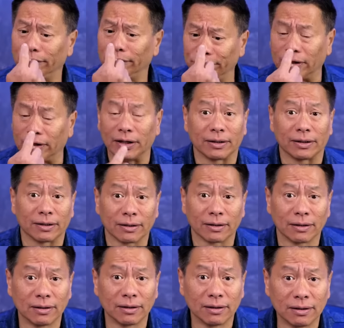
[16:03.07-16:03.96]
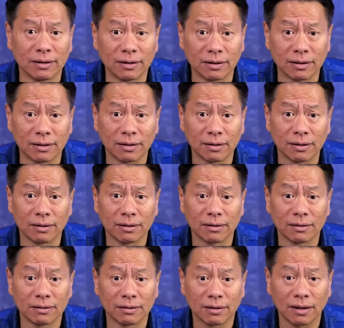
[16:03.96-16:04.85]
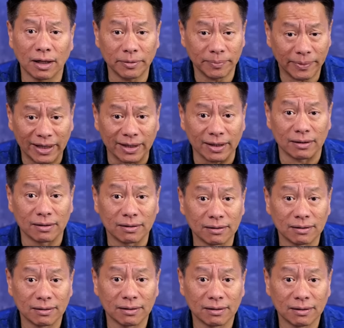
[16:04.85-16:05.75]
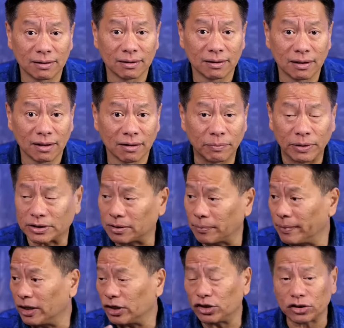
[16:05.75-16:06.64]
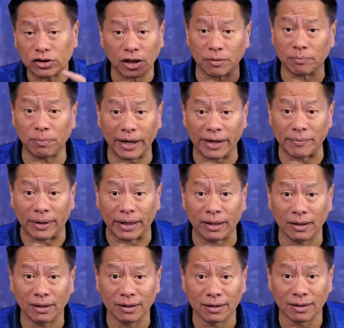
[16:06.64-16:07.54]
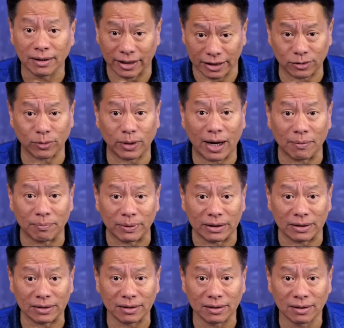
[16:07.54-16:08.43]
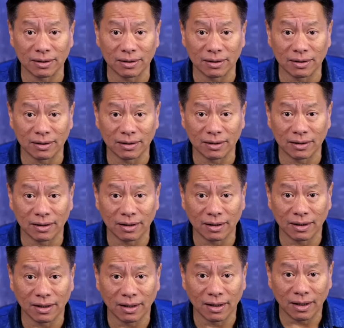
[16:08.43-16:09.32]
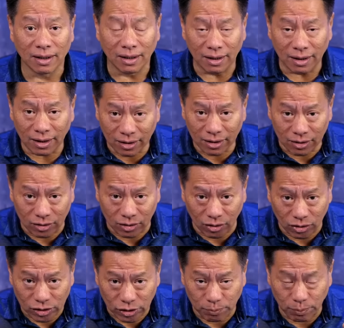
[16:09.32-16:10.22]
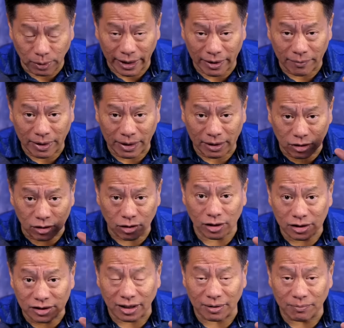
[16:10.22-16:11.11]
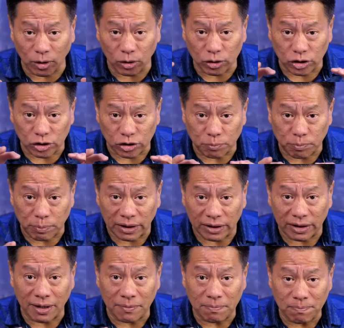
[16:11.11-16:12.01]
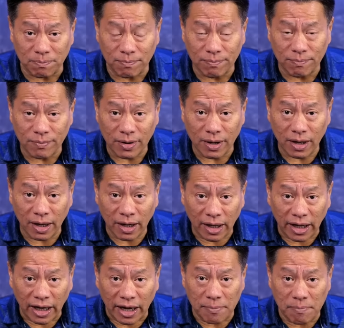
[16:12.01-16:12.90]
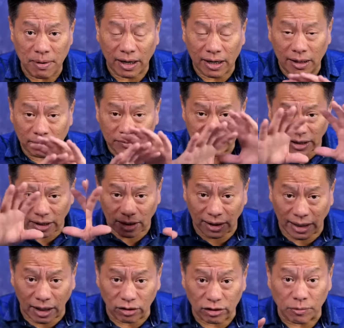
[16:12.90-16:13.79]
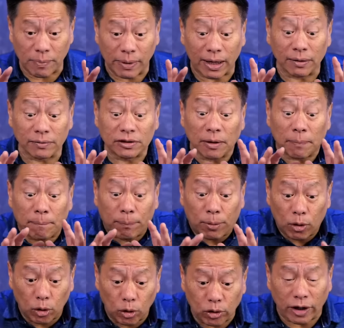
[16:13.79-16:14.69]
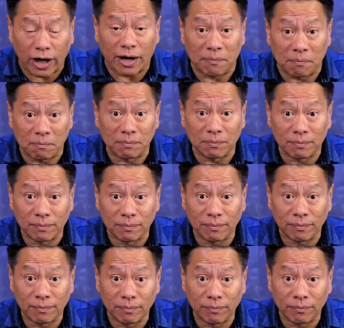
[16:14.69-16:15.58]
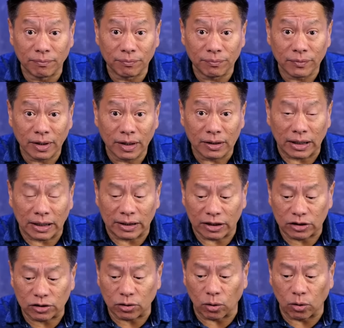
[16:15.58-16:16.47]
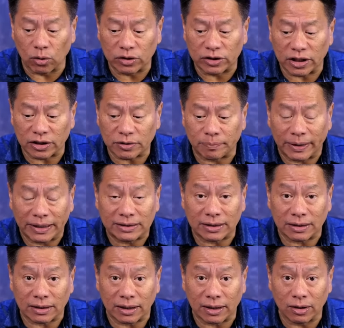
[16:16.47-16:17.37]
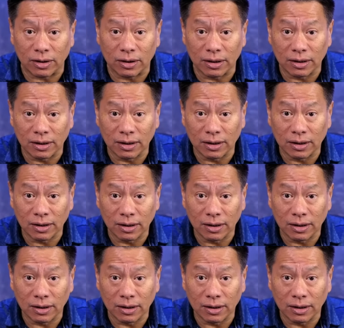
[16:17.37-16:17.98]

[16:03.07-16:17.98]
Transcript: your fault. Admit it. Because the minute you start blaming, guess what happens? Those blaming thoughts and emotions build up. It becomes the cloud. It becomes the program that the soul just basically